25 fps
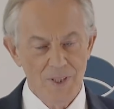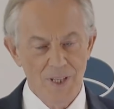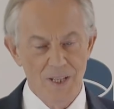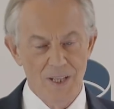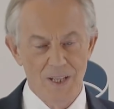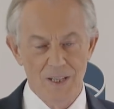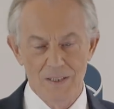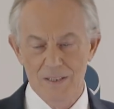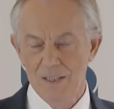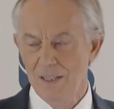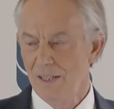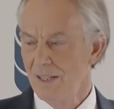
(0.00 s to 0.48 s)

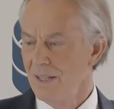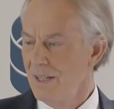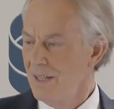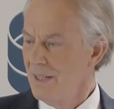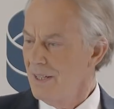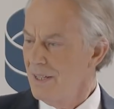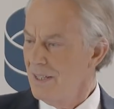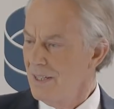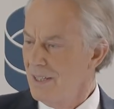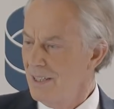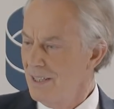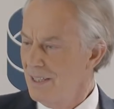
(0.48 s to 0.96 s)
And
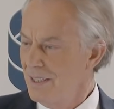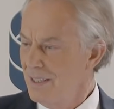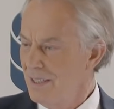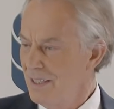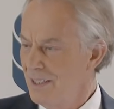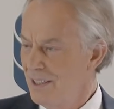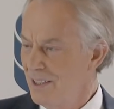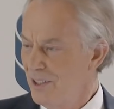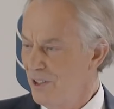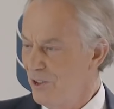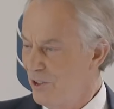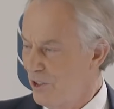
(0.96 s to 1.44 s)

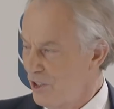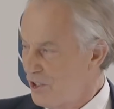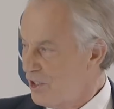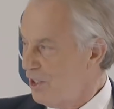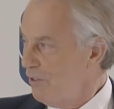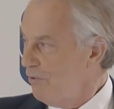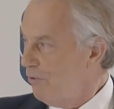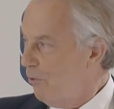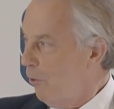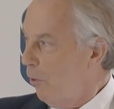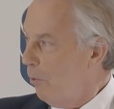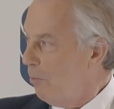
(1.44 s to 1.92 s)
you just
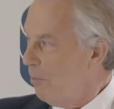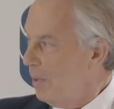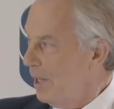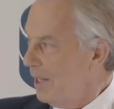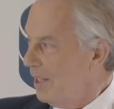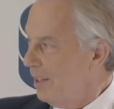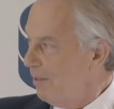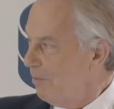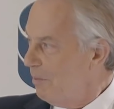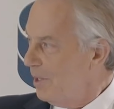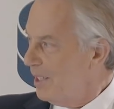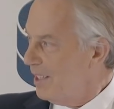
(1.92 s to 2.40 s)
informed me
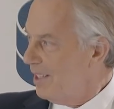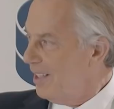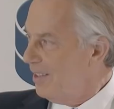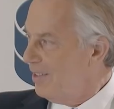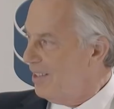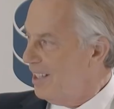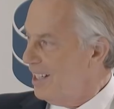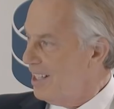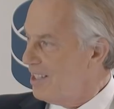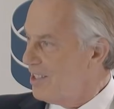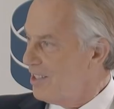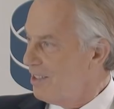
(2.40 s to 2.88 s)

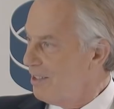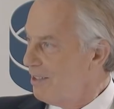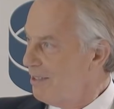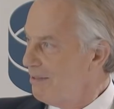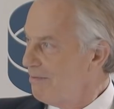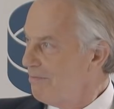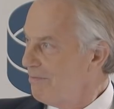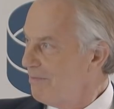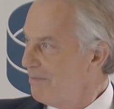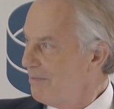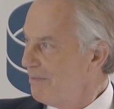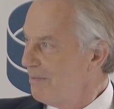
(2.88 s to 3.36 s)
that this
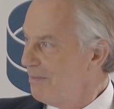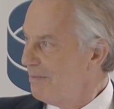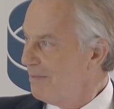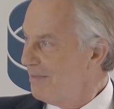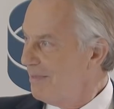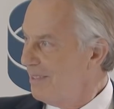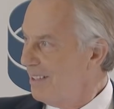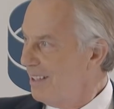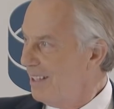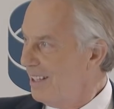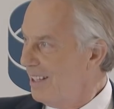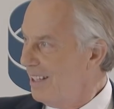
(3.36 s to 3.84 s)

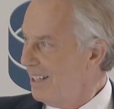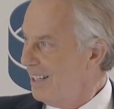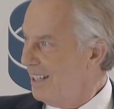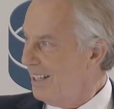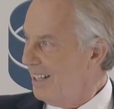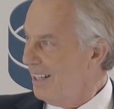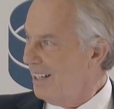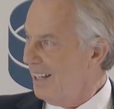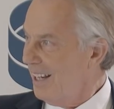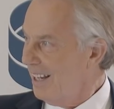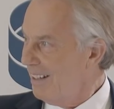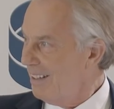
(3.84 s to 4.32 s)

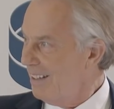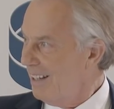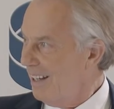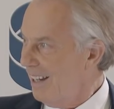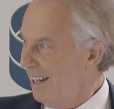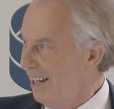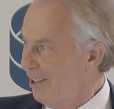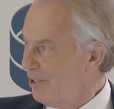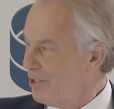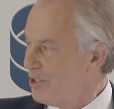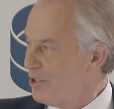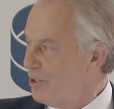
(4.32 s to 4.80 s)

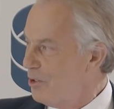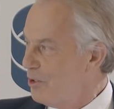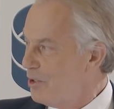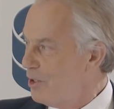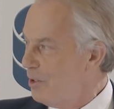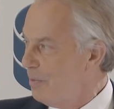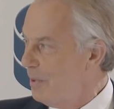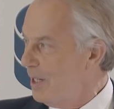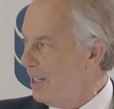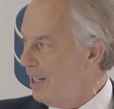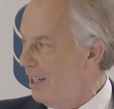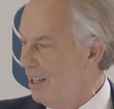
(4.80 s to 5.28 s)
house used
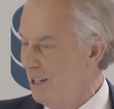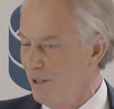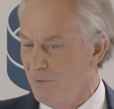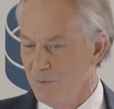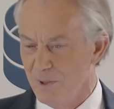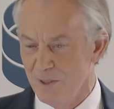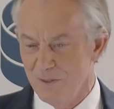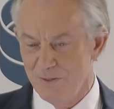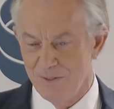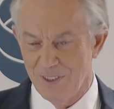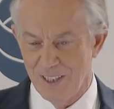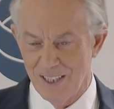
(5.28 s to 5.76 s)
to be the
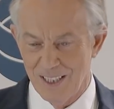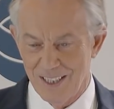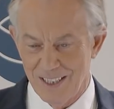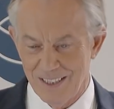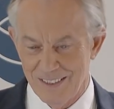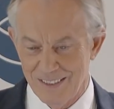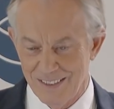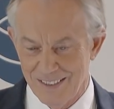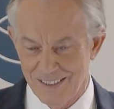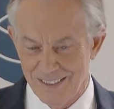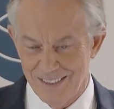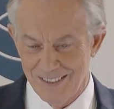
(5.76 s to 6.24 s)
home of
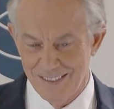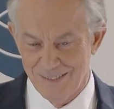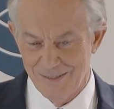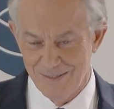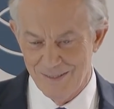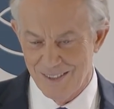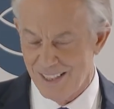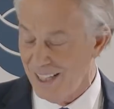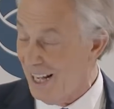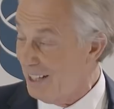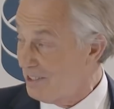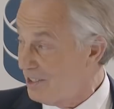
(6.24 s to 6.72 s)

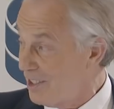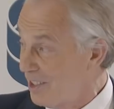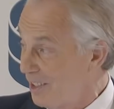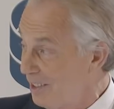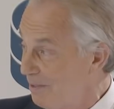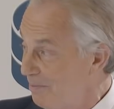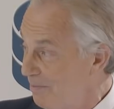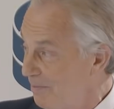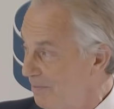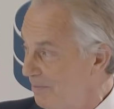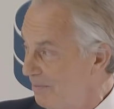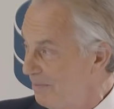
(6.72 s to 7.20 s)

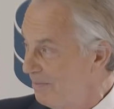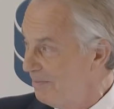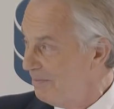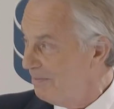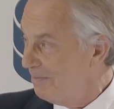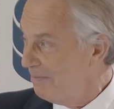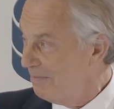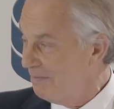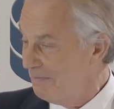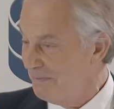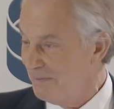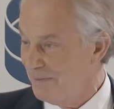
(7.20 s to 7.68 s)
Gladstone.
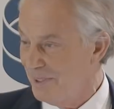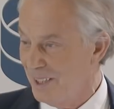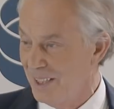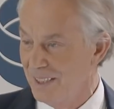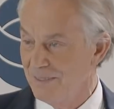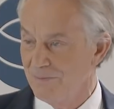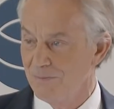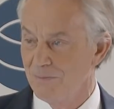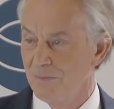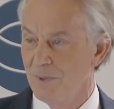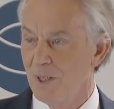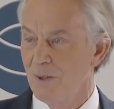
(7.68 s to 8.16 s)

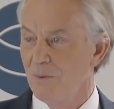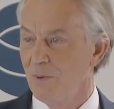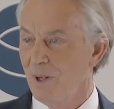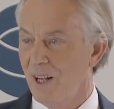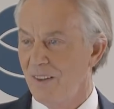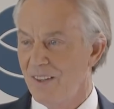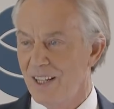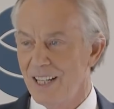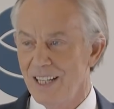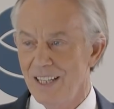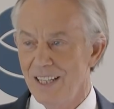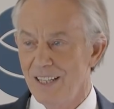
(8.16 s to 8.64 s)
I
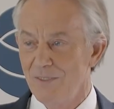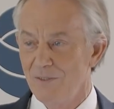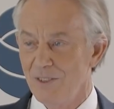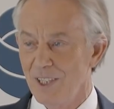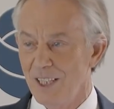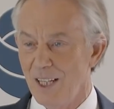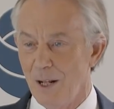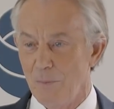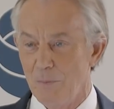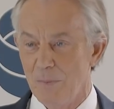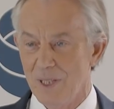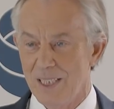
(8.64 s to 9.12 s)
think he lived
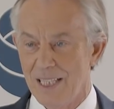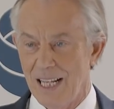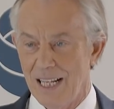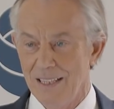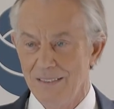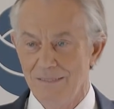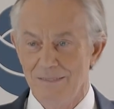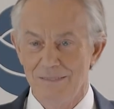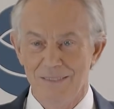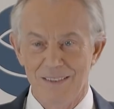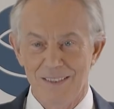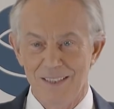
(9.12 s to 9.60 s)
in number
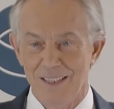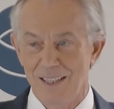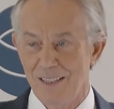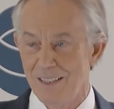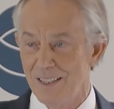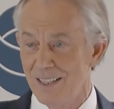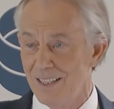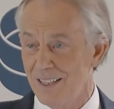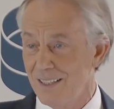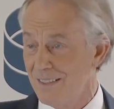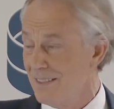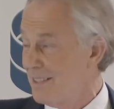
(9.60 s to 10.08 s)
10, and then
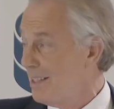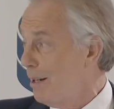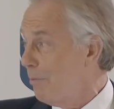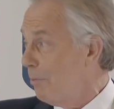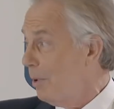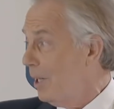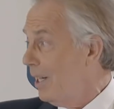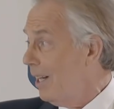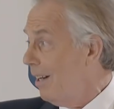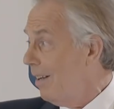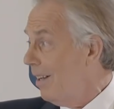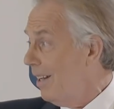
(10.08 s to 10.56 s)
there's
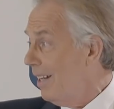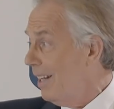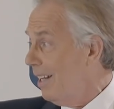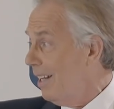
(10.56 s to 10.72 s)
number 11.